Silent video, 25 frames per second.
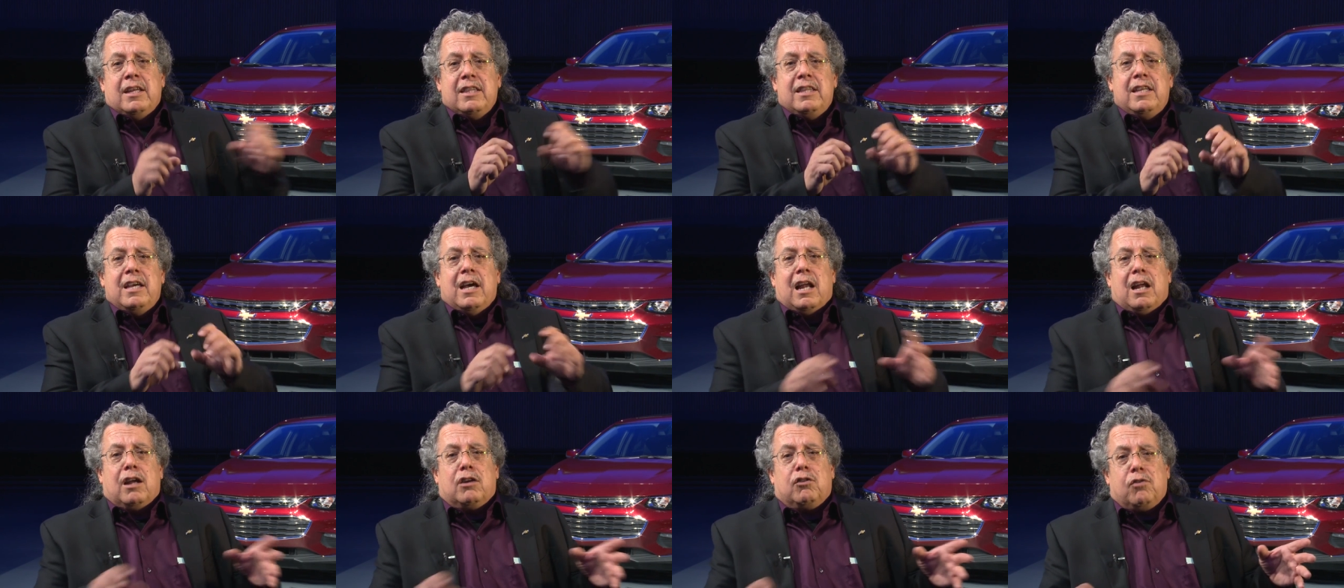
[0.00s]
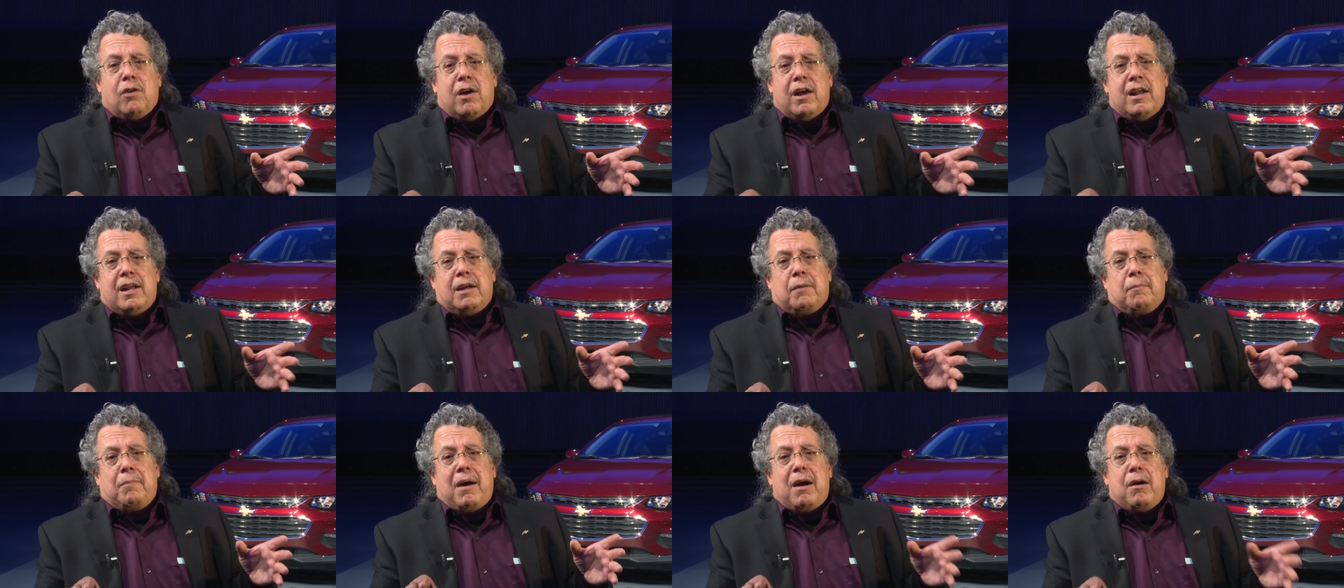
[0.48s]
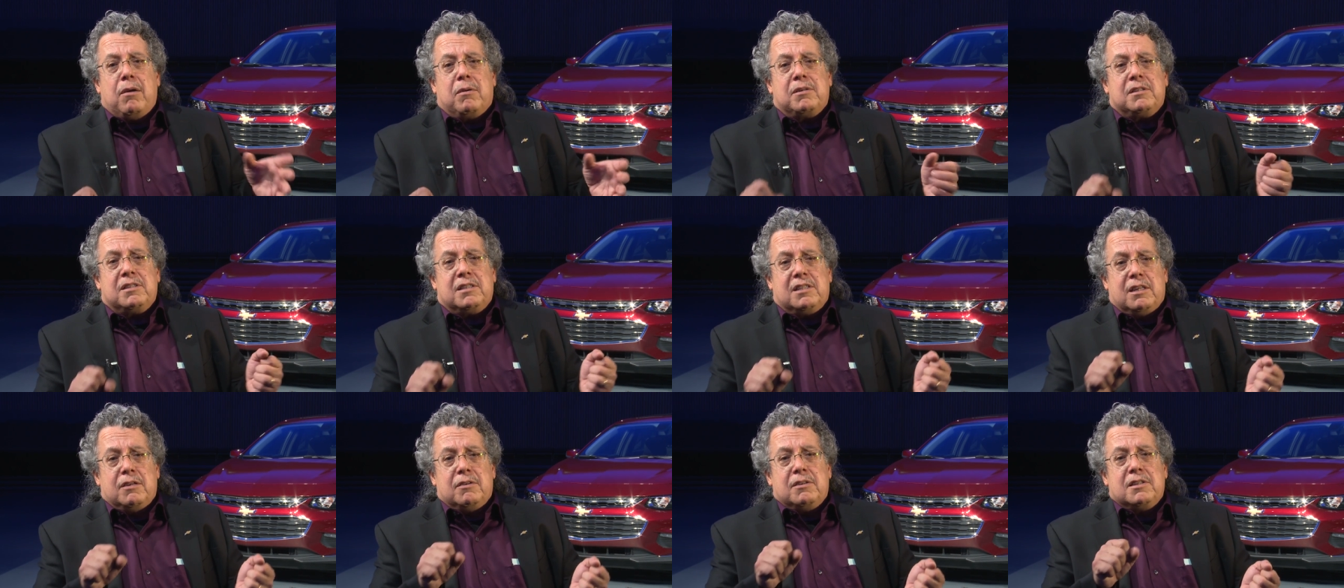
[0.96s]
the electronic power
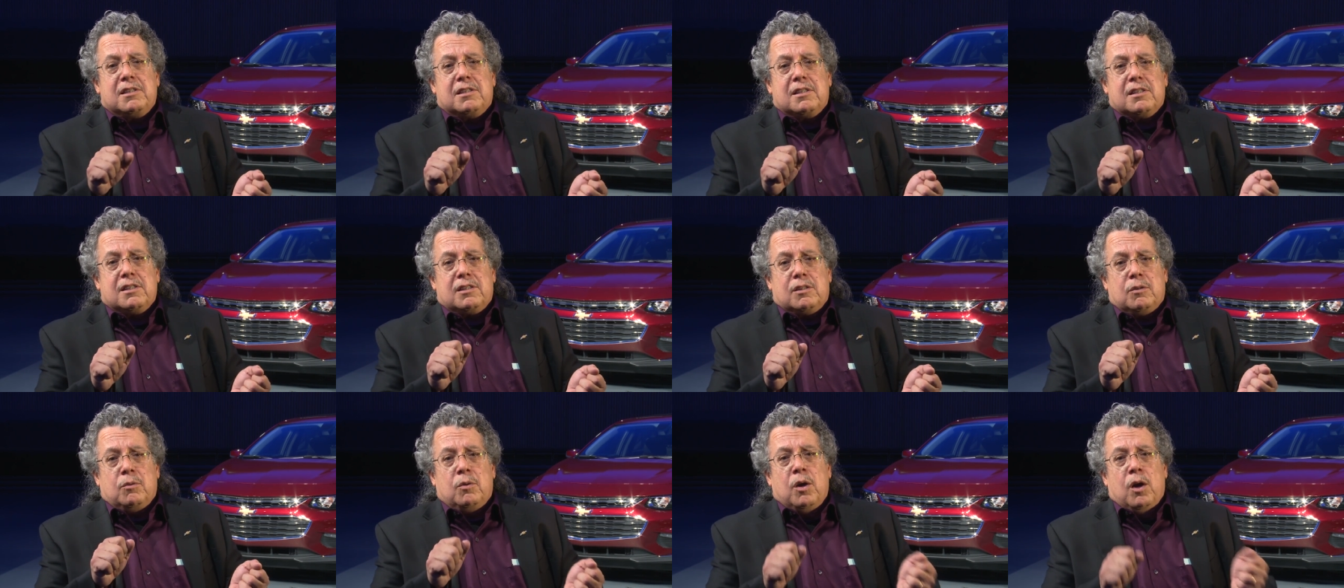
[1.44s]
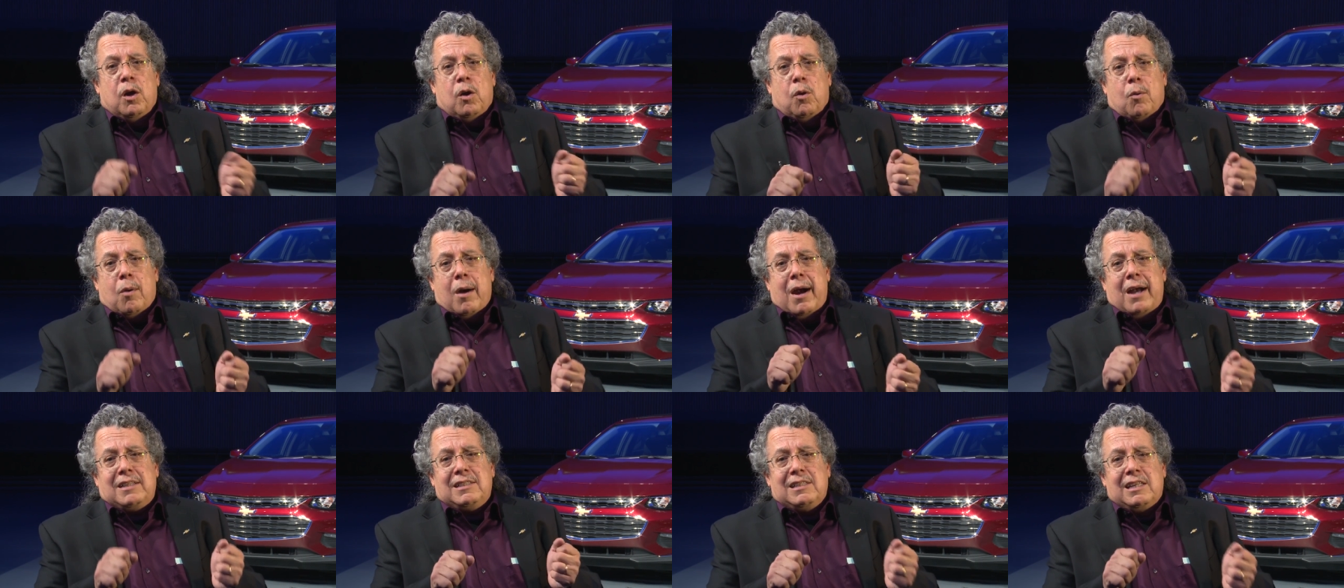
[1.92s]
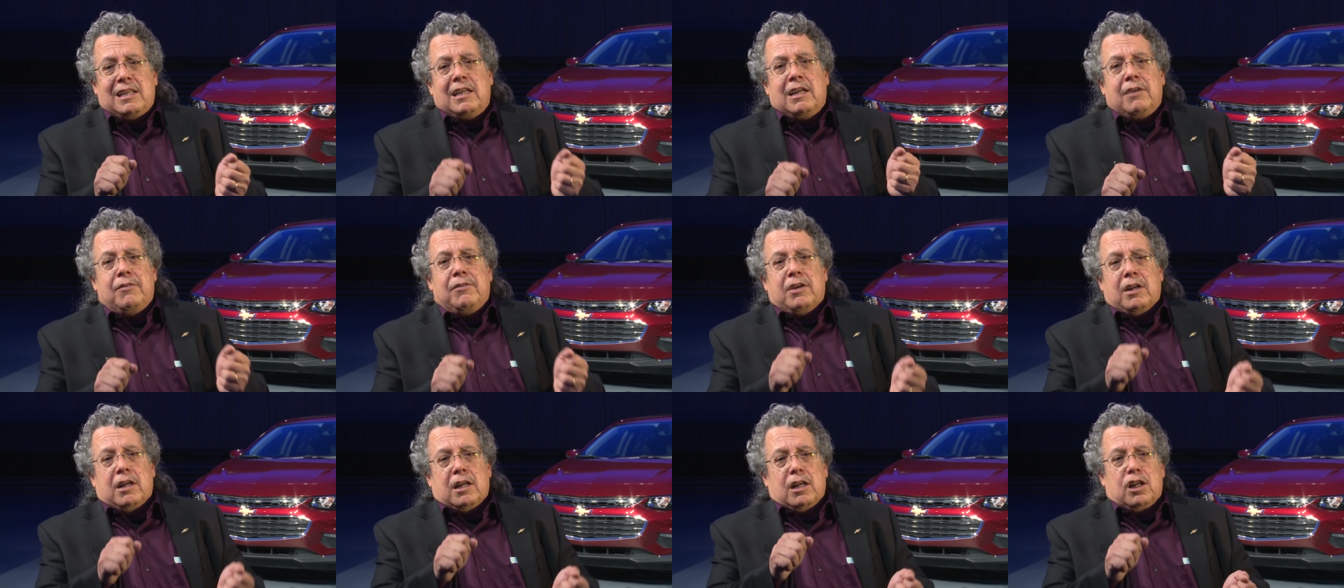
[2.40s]
steering system will actually
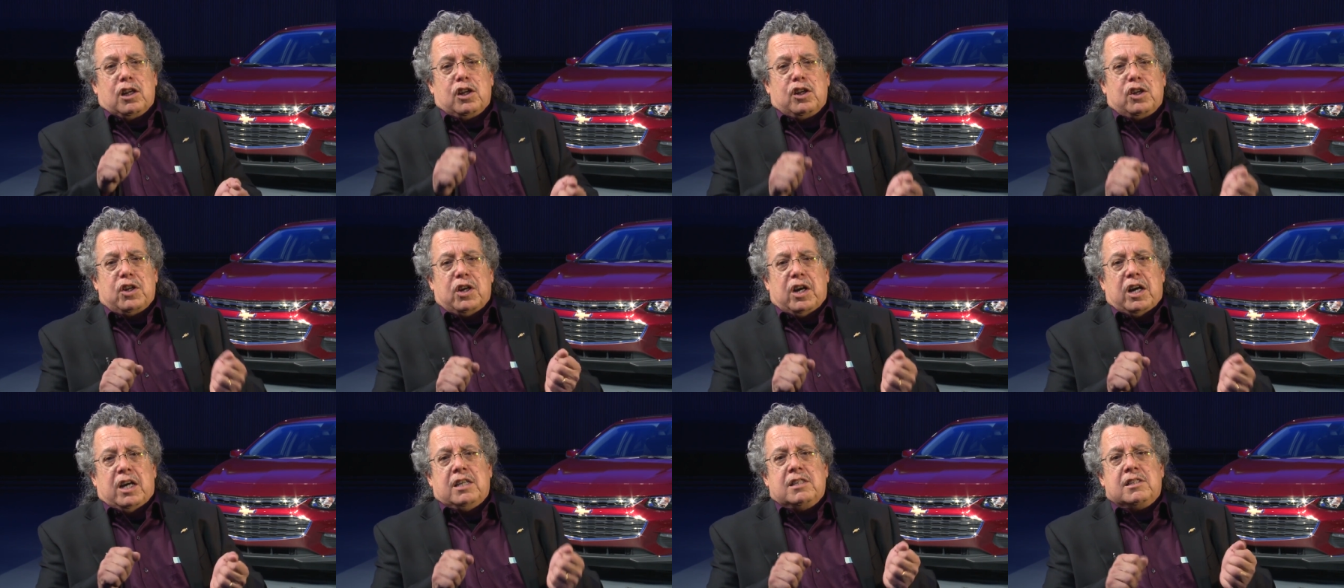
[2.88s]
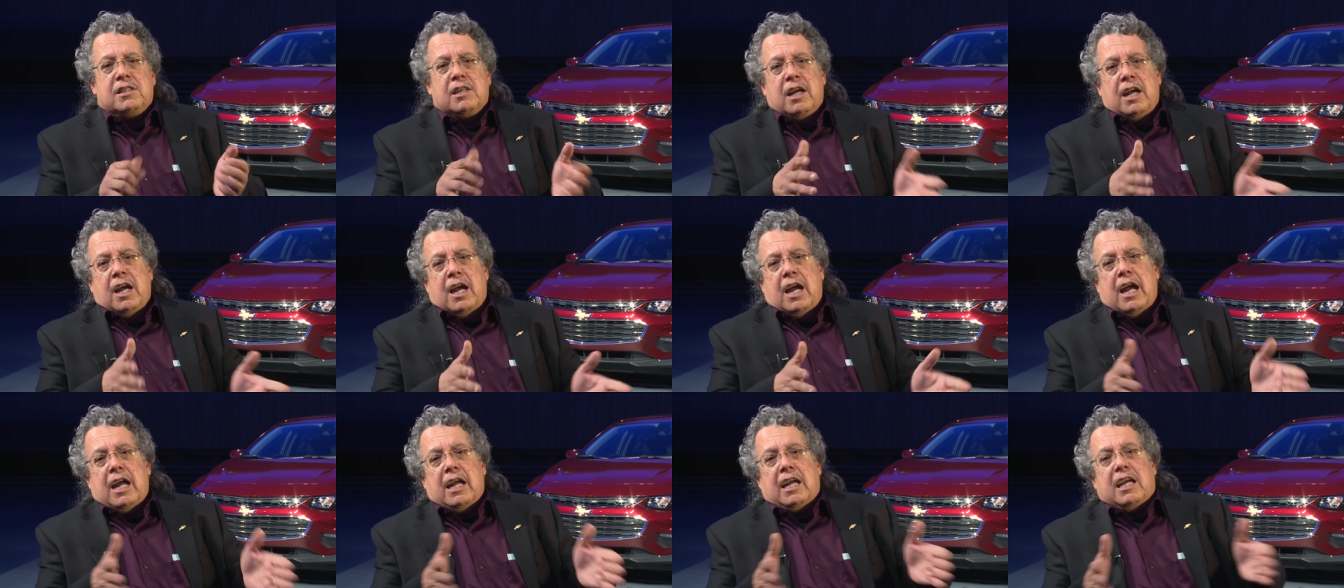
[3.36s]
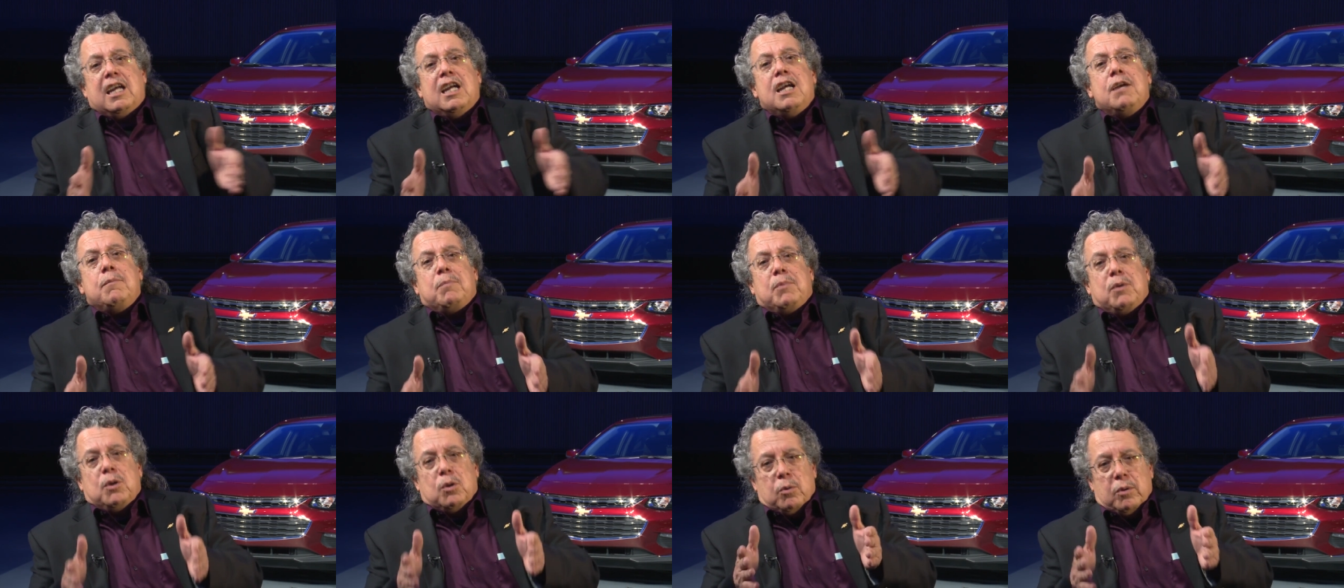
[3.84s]
give you a little nudge and
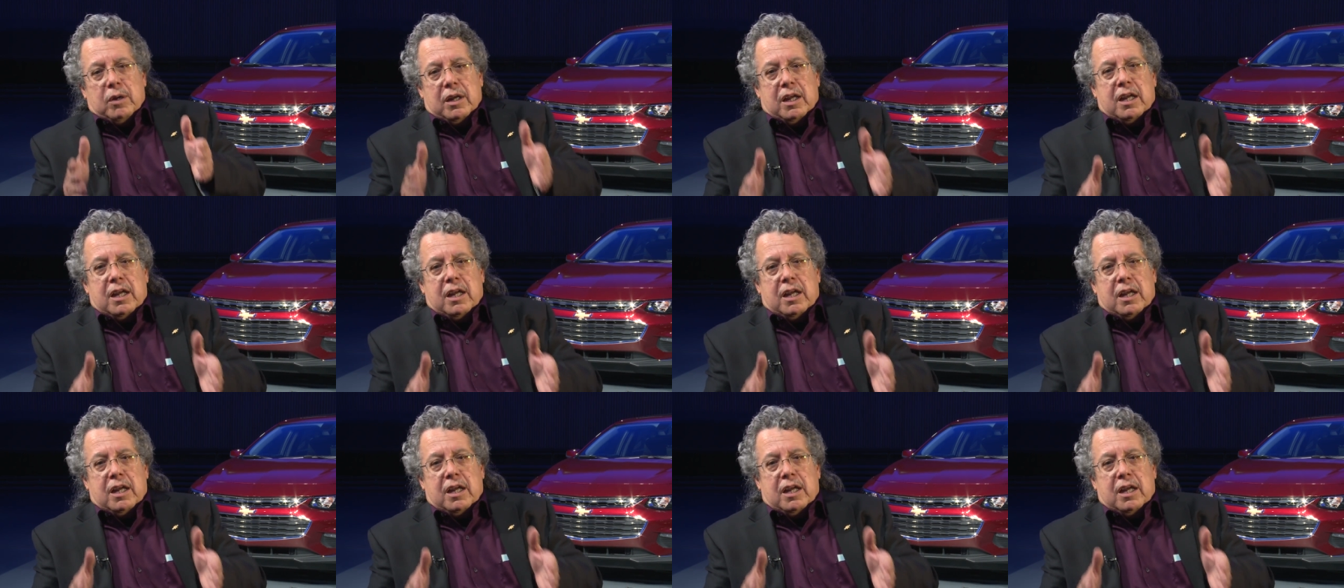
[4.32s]
keep you